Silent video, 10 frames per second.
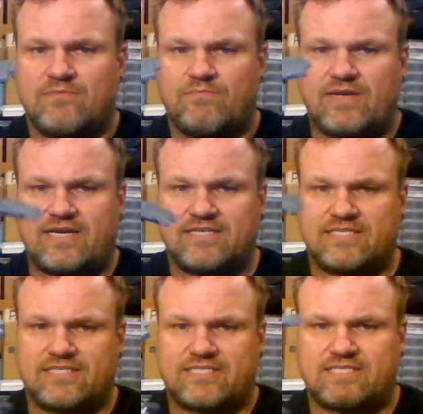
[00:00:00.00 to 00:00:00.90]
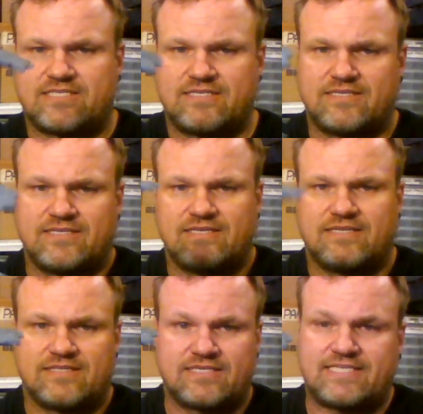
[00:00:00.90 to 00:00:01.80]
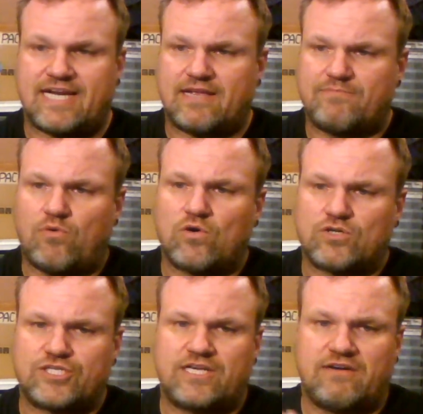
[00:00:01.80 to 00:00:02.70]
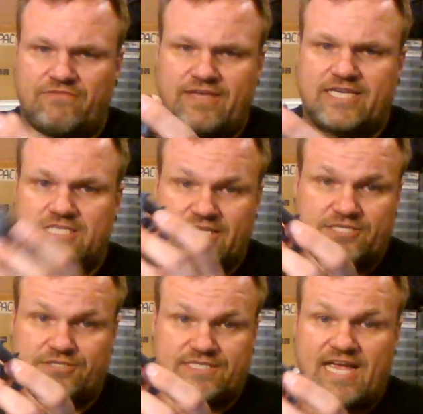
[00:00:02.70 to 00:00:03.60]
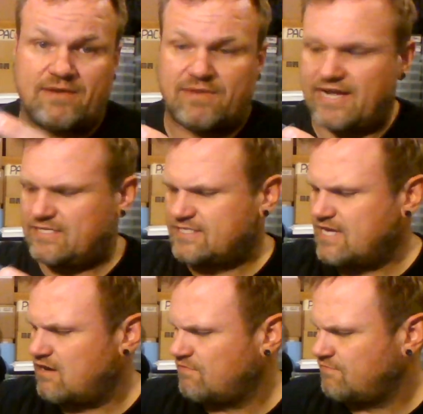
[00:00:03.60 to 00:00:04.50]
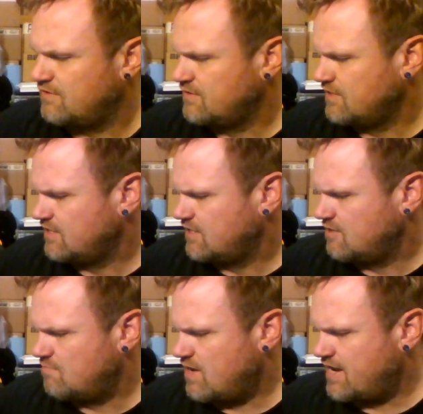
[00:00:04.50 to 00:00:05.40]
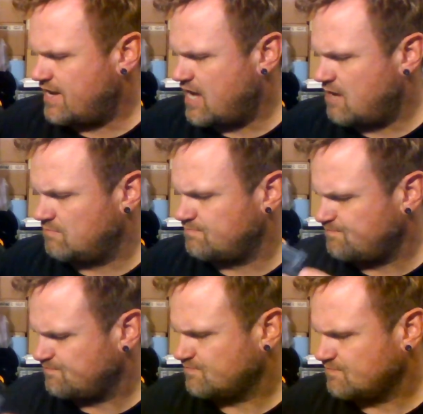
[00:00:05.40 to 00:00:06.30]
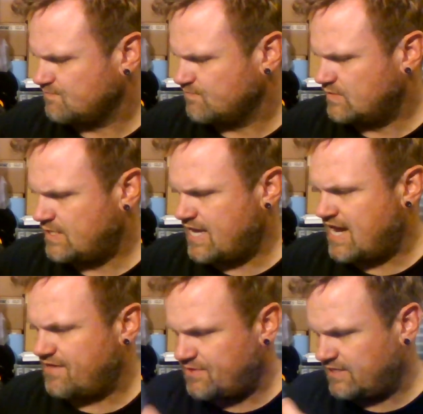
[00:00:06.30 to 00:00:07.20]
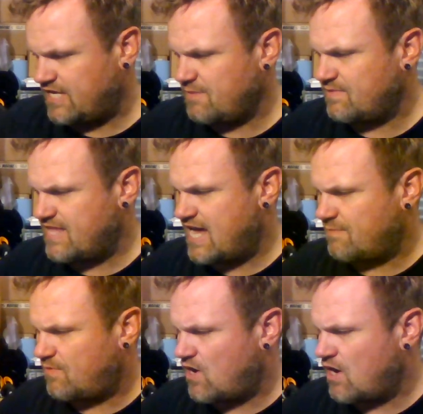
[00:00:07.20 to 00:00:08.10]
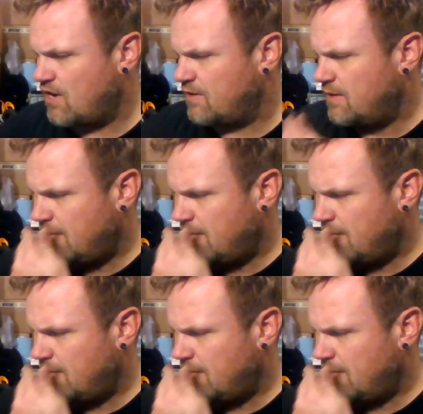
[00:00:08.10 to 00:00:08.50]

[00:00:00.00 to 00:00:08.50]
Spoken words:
because it's the second portion of this. This will stand by itself. But yeah, I think keeping that apart,